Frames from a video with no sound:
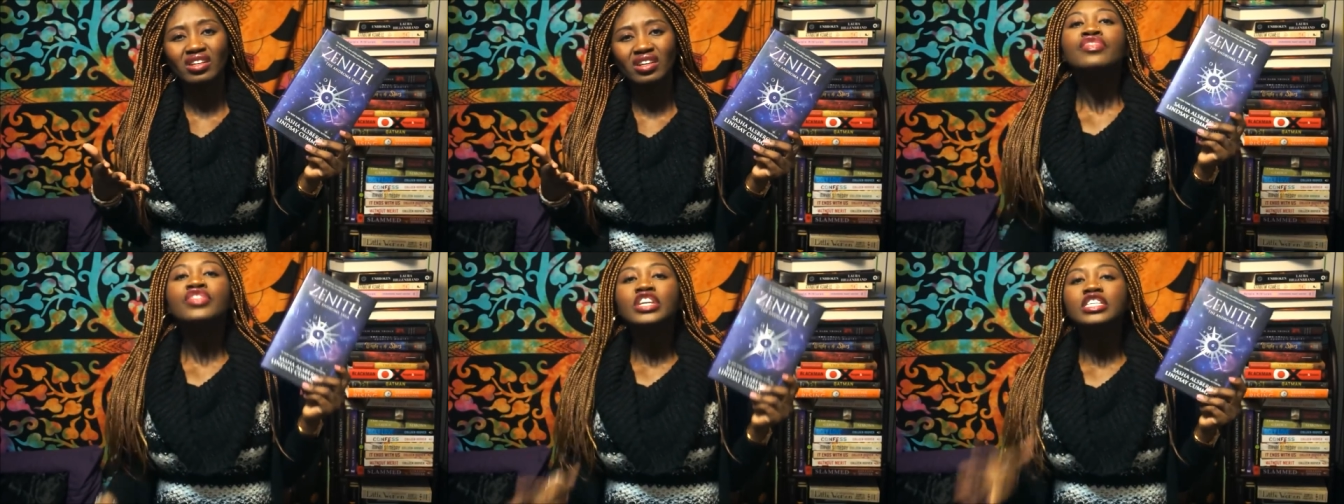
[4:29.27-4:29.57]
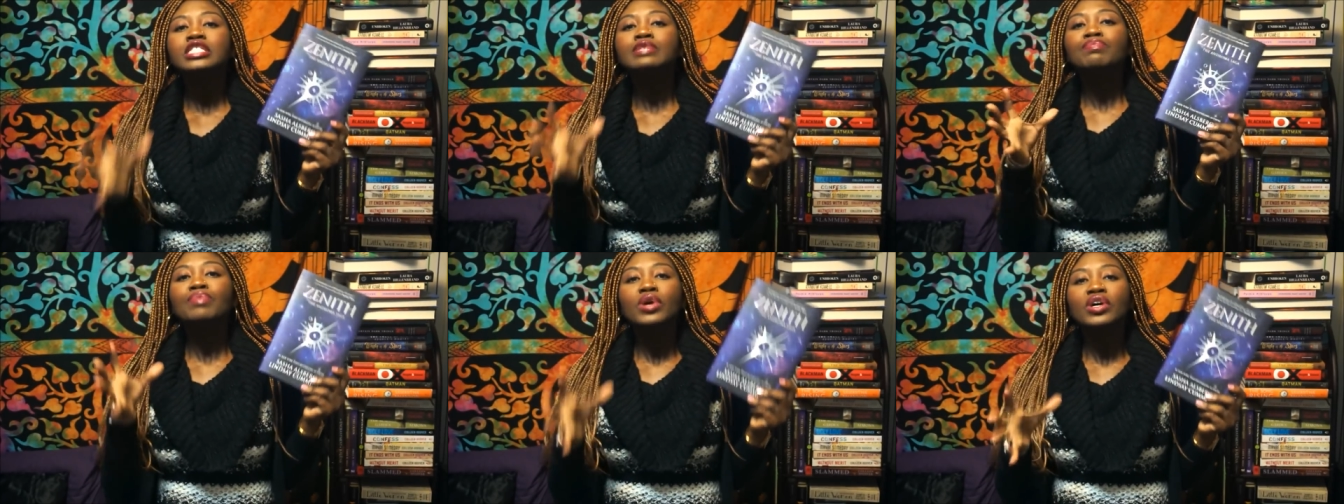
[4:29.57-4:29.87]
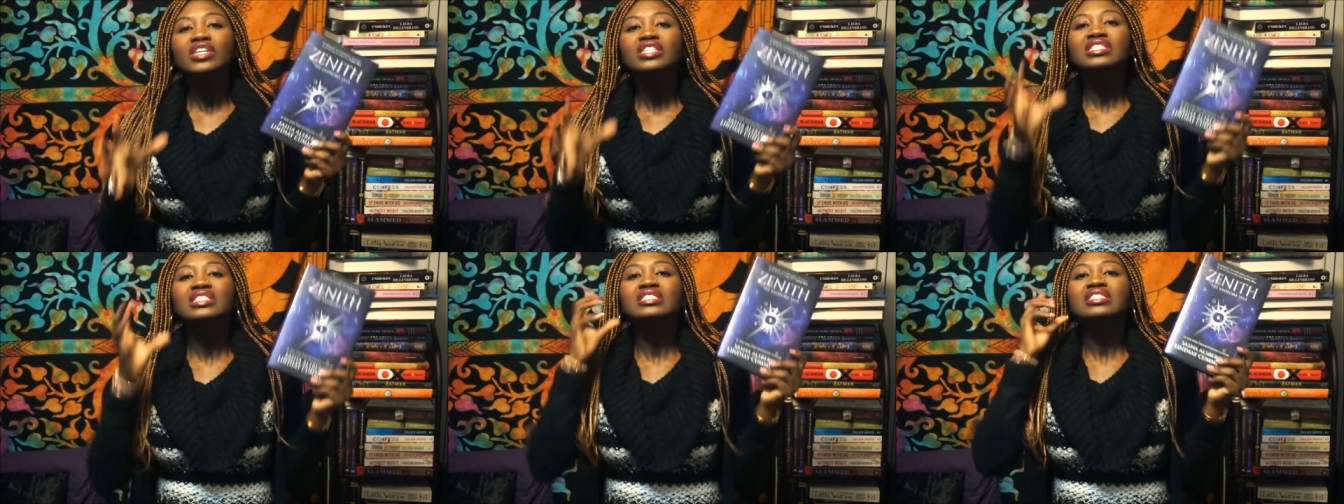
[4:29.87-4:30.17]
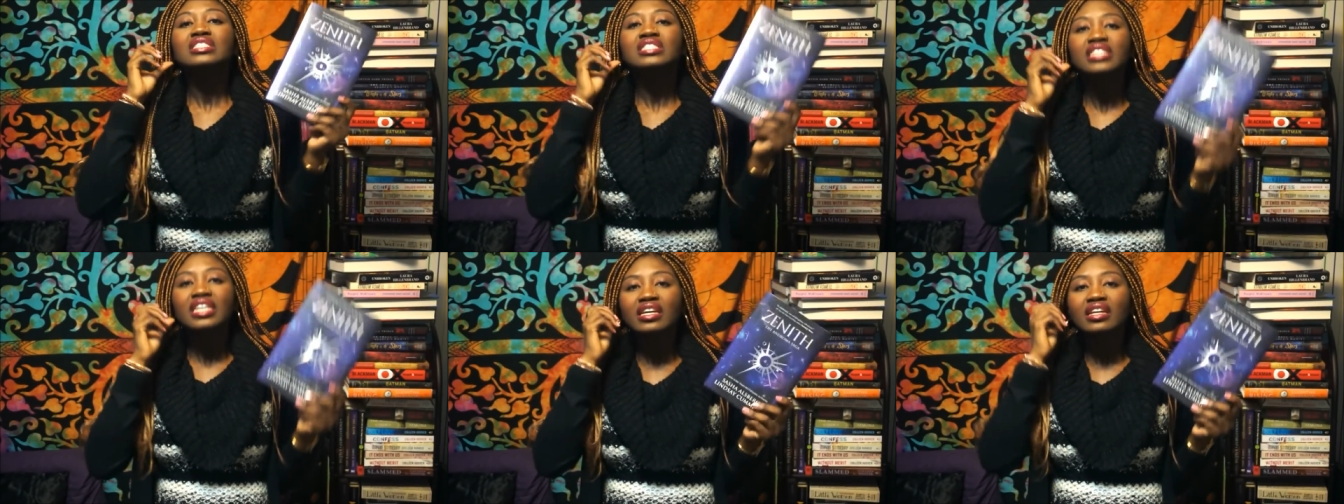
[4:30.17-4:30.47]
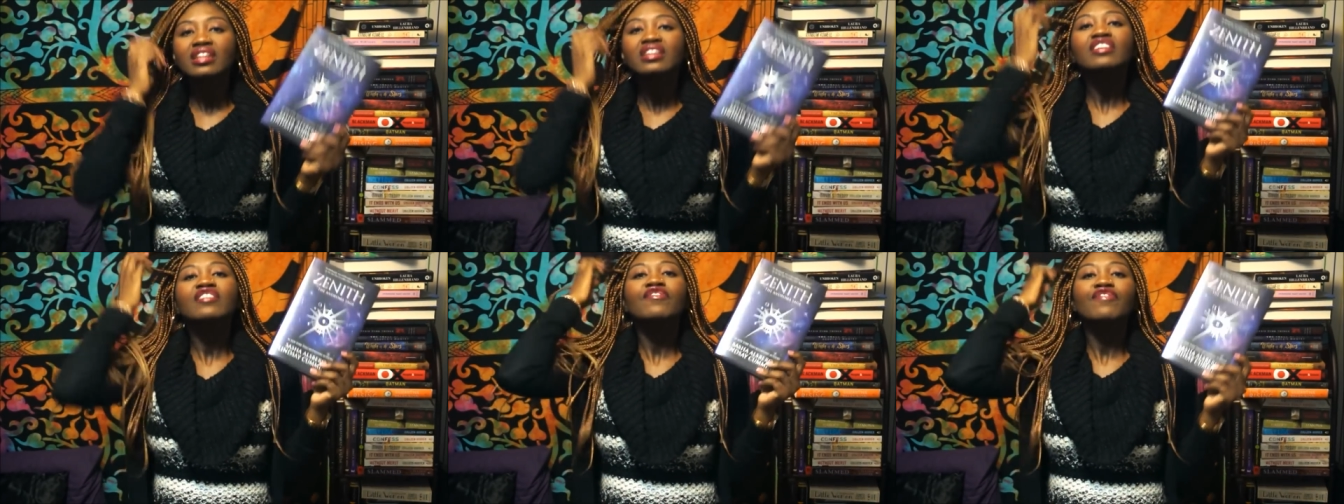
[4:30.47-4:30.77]
This book
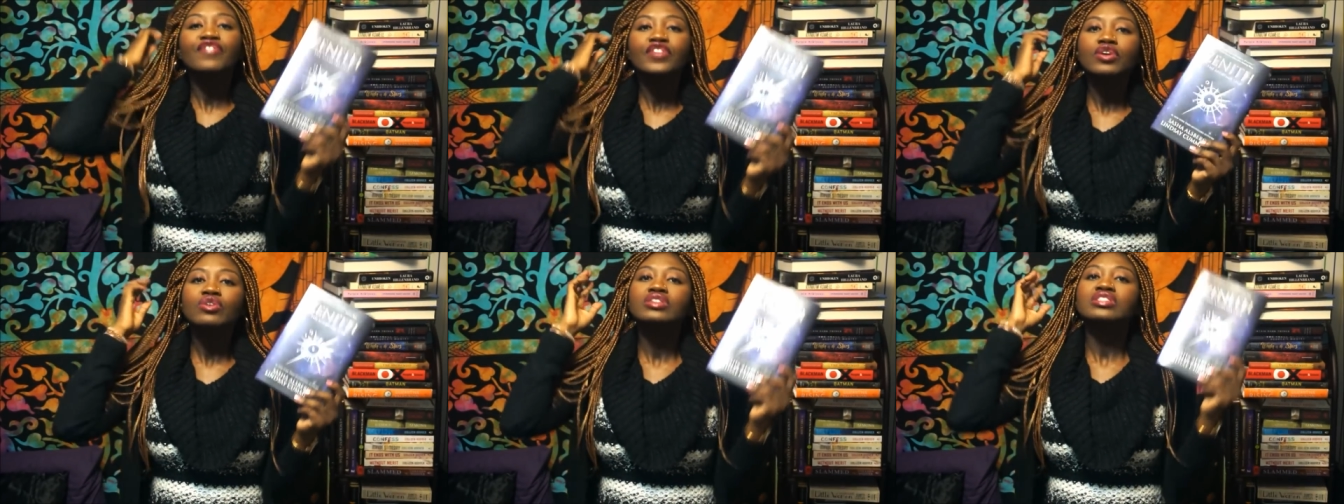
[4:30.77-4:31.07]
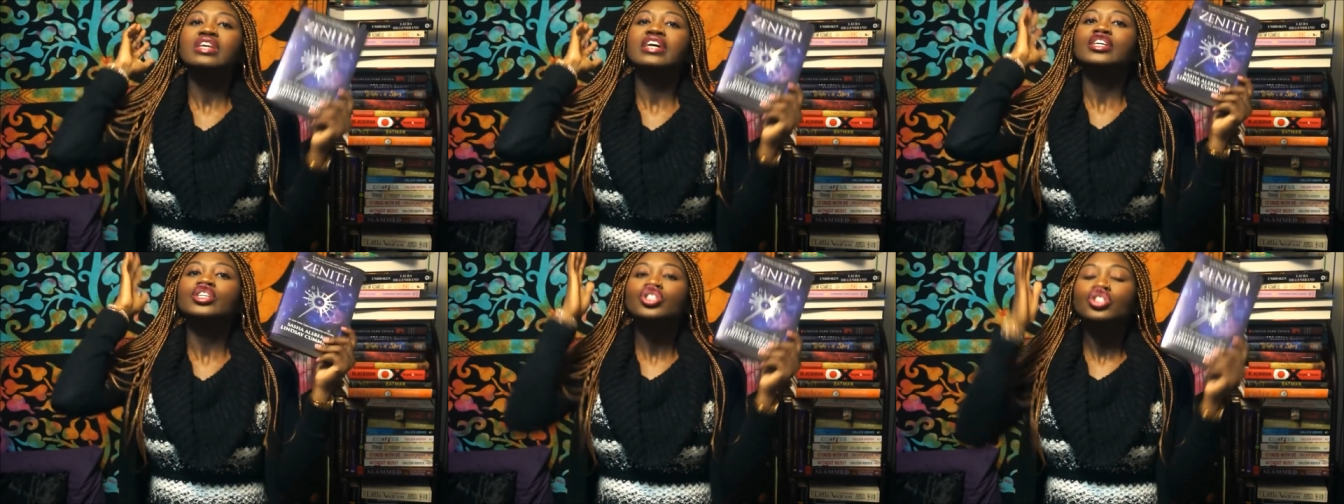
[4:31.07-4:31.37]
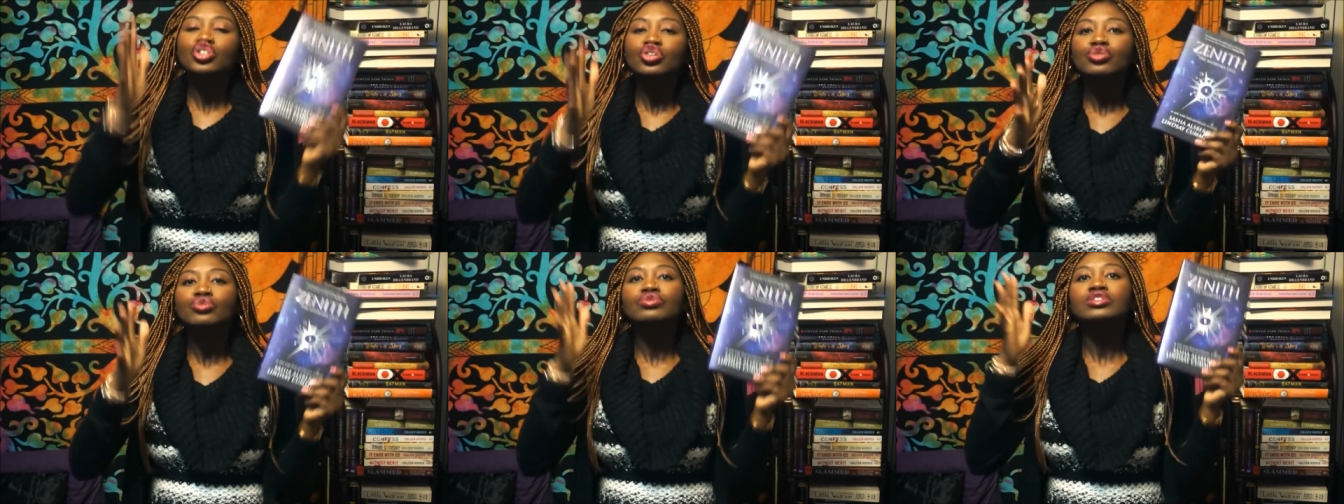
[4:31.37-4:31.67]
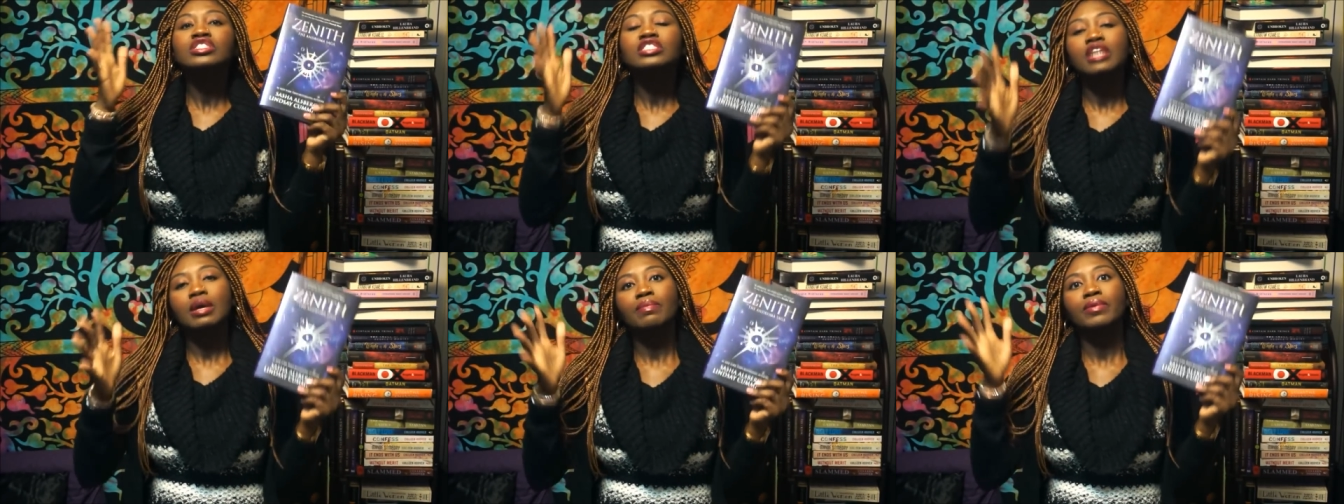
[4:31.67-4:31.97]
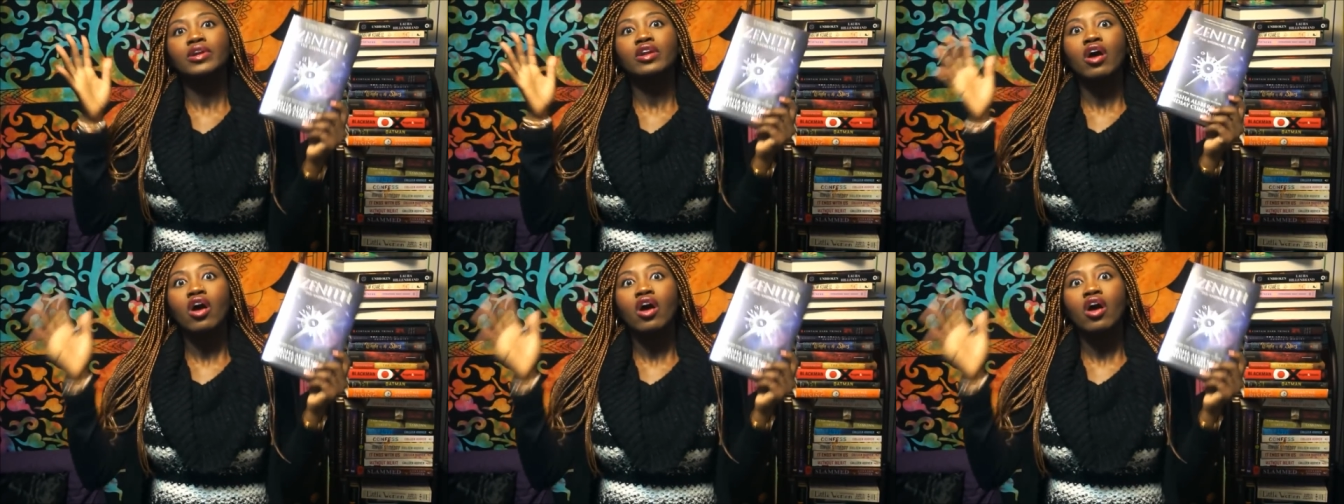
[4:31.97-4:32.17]
distinctly feels like two separate